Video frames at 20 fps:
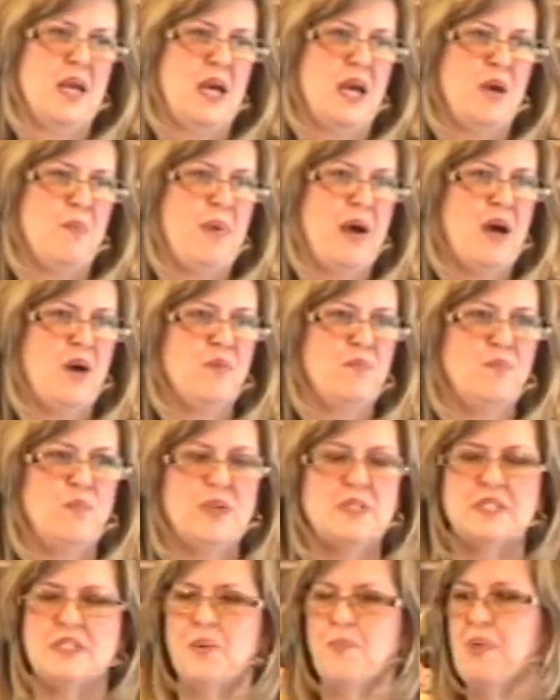about
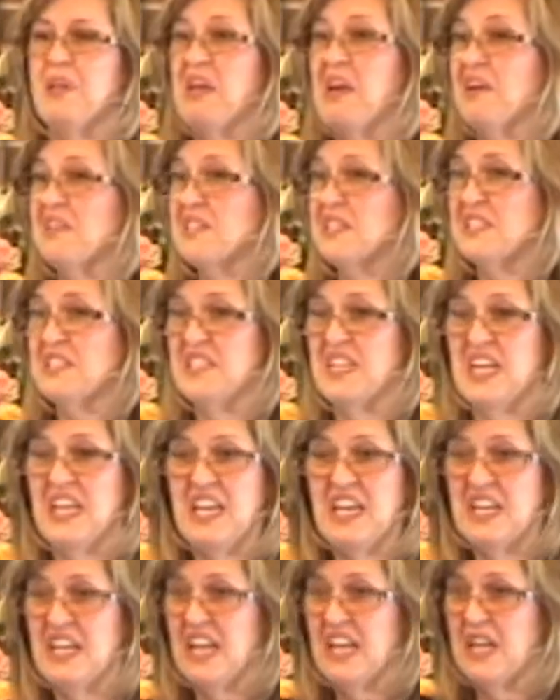what somebody else is
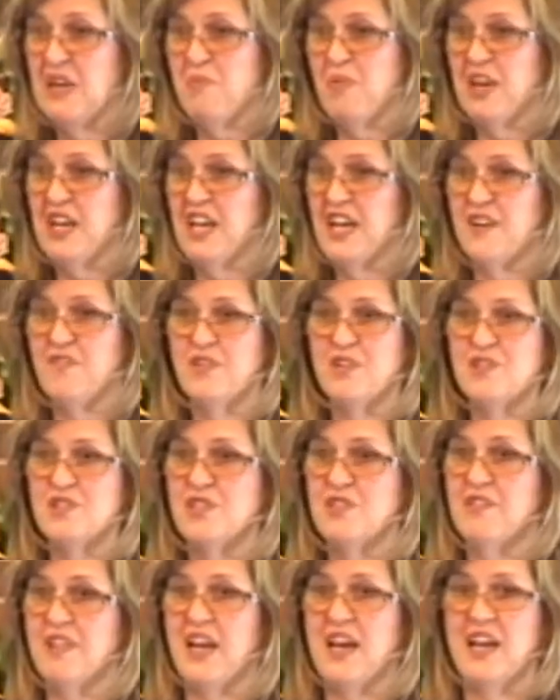thinking. Anybody ever
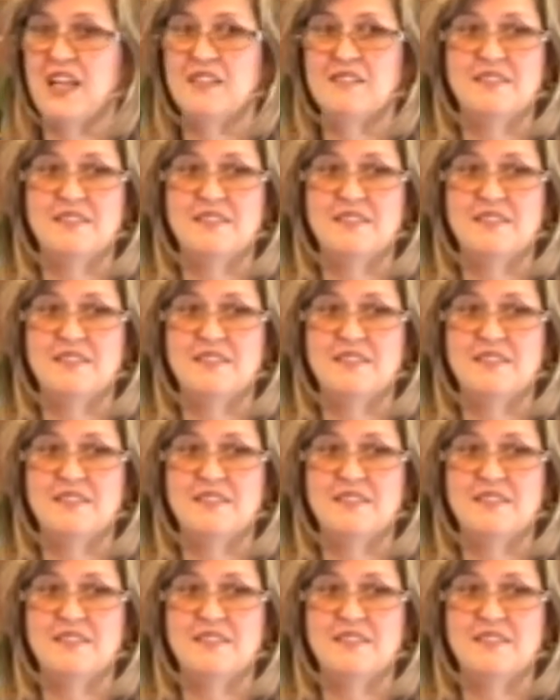do that?